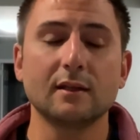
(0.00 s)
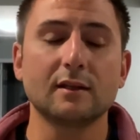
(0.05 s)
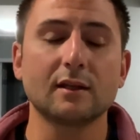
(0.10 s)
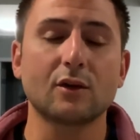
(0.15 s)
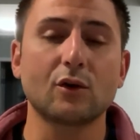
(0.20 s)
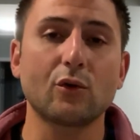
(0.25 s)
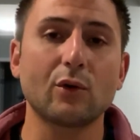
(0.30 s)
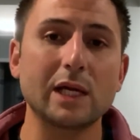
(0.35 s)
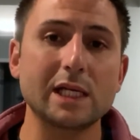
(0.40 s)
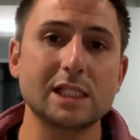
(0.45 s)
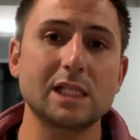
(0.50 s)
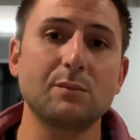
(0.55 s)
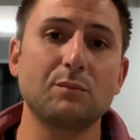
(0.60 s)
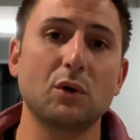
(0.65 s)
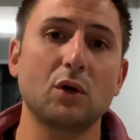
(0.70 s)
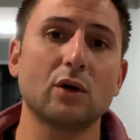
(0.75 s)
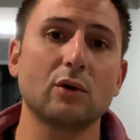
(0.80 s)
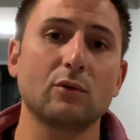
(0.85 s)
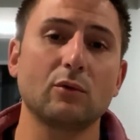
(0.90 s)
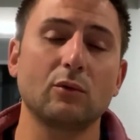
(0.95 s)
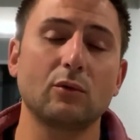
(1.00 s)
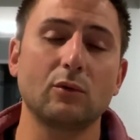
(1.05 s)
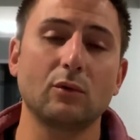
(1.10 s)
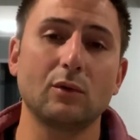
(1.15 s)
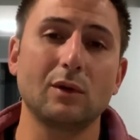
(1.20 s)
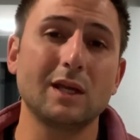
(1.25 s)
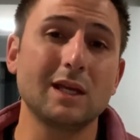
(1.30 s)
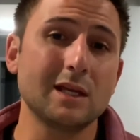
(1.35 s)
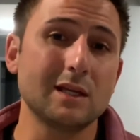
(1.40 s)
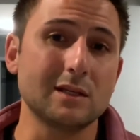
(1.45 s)
The crazy
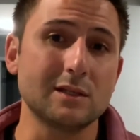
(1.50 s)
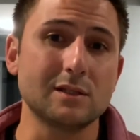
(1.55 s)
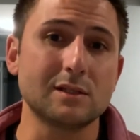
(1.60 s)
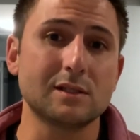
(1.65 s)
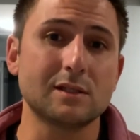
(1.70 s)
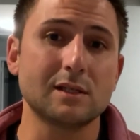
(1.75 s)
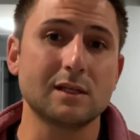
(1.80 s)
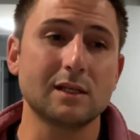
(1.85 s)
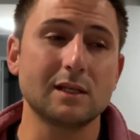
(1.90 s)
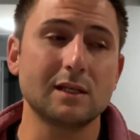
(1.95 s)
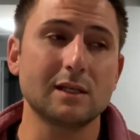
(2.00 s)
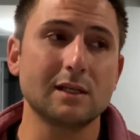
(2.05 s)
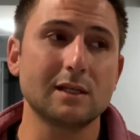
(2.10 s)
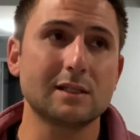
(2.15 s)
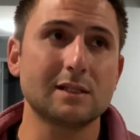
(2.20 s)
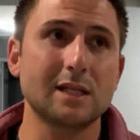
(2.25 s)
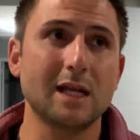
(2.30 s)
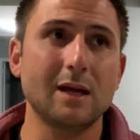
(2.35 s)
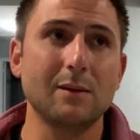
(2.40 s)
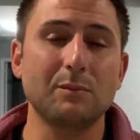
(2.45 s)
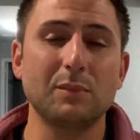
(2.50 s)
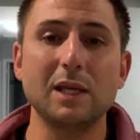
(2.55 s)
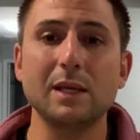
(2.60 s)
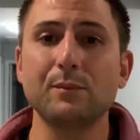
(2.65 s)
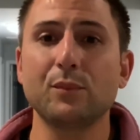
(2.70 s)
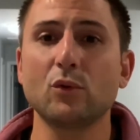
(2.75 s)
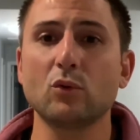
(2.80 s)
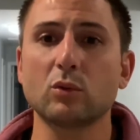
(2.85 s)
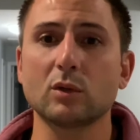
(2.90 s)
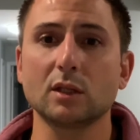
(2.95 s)
part is that
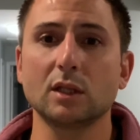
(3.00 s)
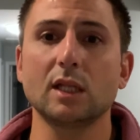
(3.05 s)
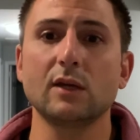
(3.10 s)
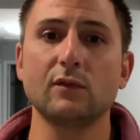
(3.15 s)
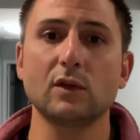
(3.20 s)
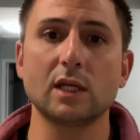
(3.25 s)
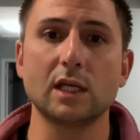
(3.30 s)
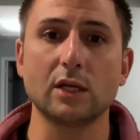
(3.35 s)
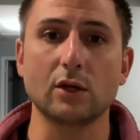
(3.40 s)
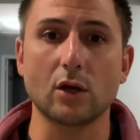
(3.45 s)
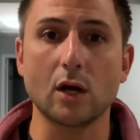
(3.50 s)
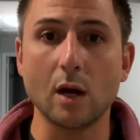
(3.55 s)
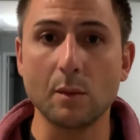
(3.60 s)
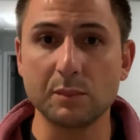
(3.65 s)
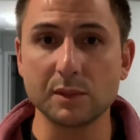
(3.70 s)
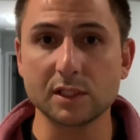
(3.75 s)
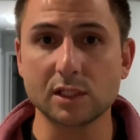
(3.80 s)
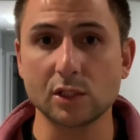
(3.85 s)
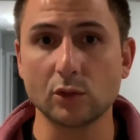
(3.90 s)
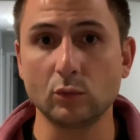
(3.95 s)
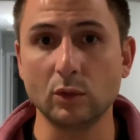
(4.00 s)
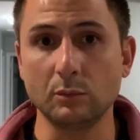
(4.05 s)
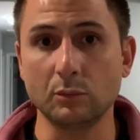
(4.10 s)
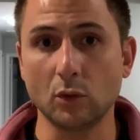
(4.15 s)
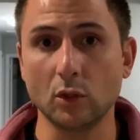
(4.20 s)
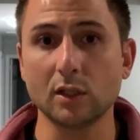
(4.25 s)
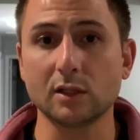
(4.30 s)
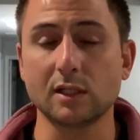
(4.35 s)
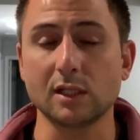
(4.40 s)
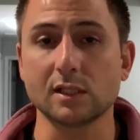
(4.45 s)
people were living here up until we
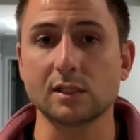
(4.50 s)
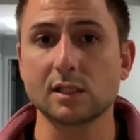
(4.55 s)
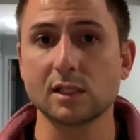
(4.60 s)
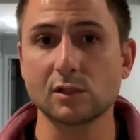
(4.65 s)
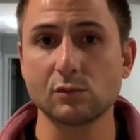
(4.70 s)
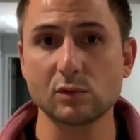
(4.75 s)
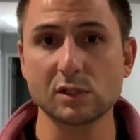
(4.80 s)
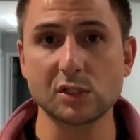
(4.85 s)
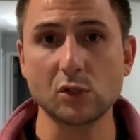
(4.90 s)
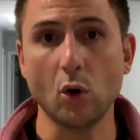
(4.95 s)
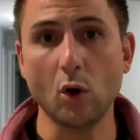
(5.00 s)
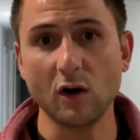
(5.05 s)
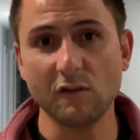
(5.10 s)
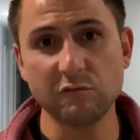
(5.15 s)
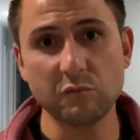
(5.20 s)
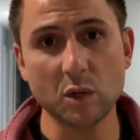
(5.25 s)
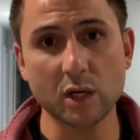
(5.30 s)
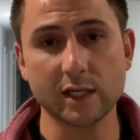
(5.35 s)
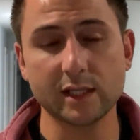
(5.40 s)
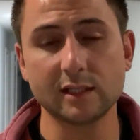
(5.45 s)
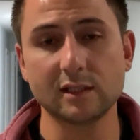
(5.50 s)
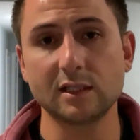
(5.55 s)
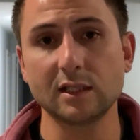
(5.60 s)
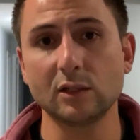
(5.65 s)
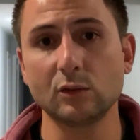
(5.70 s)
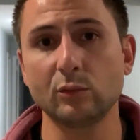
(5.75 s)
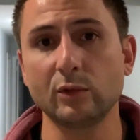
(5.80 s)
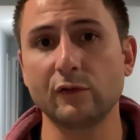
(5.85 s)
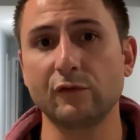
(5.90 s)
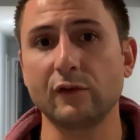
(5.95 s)
bought this. This was an off-market
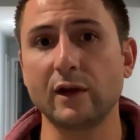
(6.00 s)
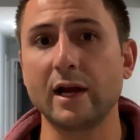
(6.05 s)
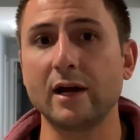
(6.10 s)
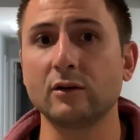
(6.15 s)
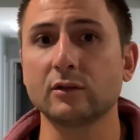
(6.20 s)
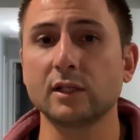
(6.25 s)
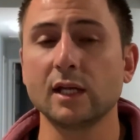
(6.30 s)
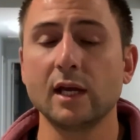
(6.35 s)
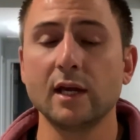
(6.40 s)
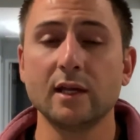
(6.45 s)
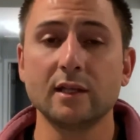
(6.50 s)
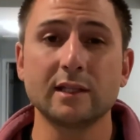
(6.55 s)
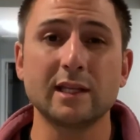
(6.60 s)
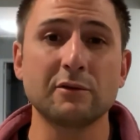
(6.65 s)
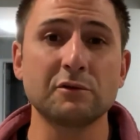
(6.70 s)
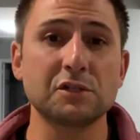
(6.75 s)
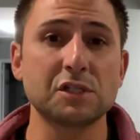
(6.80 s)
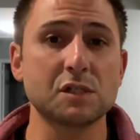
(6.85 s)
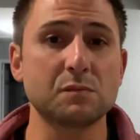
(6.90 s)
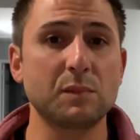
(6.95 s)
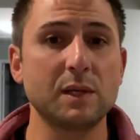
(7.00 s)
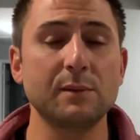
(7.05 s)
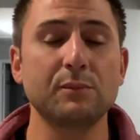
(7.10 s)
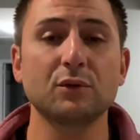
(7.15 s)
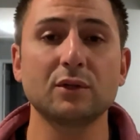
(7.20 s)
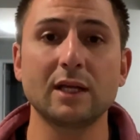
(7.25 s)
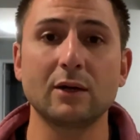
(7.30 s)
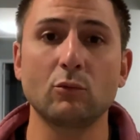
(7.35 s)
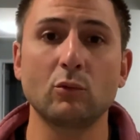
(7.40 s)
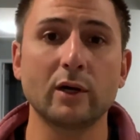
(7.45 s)
deal we found. They were just
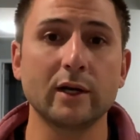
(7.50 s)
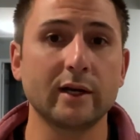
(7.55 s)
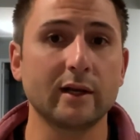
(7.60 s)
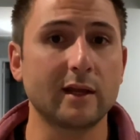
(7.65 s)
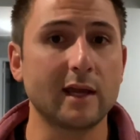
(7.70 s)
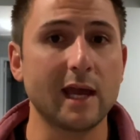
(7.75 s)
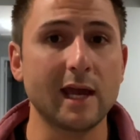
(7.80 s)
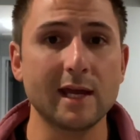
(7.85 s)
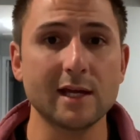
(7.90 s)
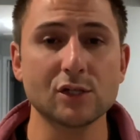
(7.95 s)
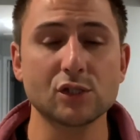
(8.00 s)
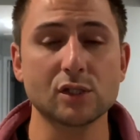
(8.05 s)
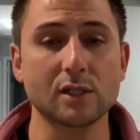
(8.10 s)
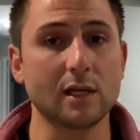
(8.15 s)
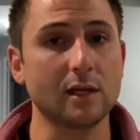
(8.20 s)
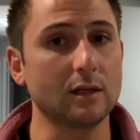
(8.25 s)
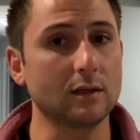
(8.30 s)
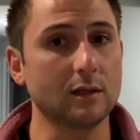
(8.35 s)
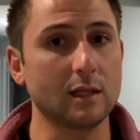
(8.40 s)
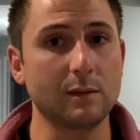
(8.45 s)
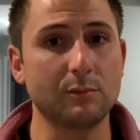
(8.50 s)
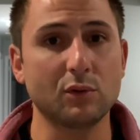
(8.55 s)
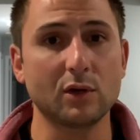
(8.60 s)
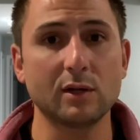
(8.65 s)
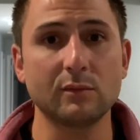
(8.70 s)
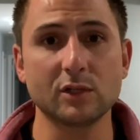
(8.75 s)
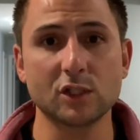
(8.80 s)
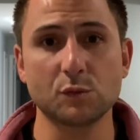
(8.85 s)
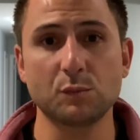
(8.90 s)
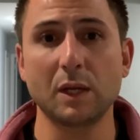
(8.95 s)
people that wanted cash. They
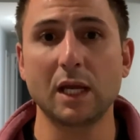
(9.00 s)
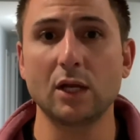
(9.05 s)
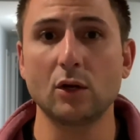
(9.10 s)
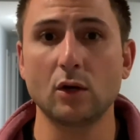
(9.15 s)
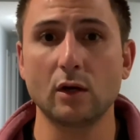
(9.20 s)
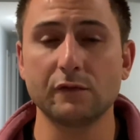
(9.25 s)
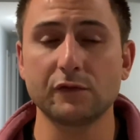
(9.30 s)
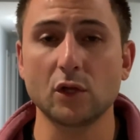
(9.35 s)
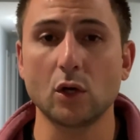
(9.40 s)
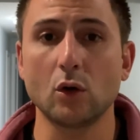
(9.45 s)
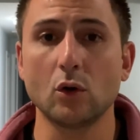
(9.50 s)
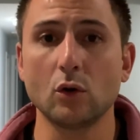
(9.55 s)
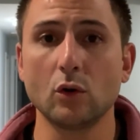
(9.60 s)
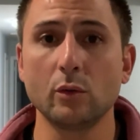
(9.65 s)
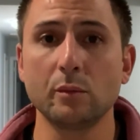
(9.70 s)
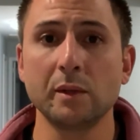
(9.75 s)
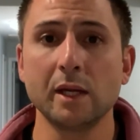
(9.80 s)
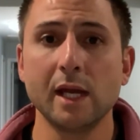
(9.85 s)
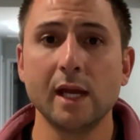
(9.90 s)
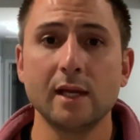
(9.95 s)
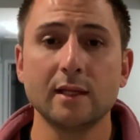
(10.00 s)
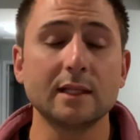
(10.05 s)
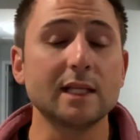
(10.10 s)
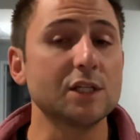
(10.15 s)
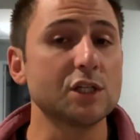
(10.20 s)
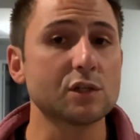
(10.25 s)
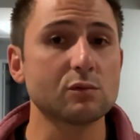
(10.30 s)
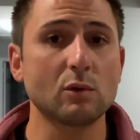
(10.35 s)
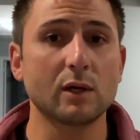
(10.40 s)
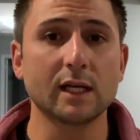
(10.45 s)
pretty much paid off the home.
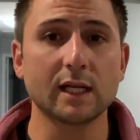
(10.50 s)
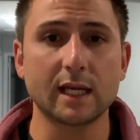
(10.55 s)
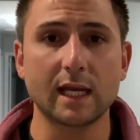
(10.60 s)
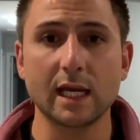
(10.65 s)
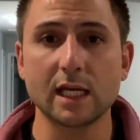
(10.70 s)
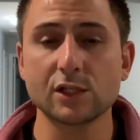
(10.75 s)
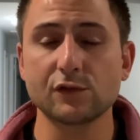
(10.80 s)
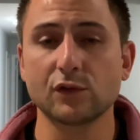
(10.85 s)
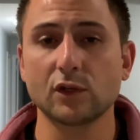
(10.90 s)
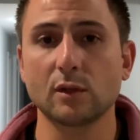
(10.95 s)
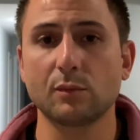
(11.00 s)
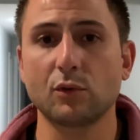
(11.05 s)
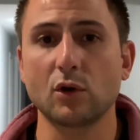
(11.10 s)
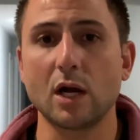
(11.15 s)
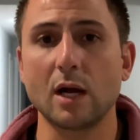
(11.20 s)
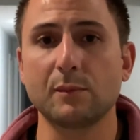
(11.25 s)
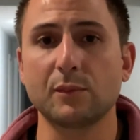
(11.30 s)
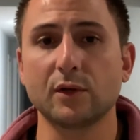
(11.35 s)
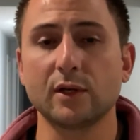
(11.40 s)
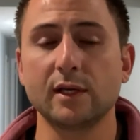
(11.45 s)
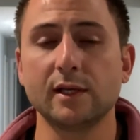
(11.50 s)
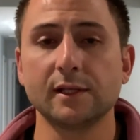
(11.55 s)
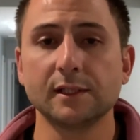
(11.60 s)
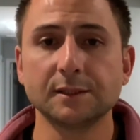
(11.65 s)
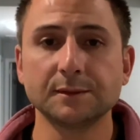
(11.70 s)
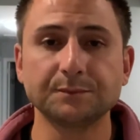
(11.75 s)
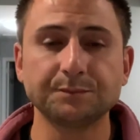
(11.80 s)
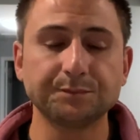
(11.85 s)
They just wanted cash for the property.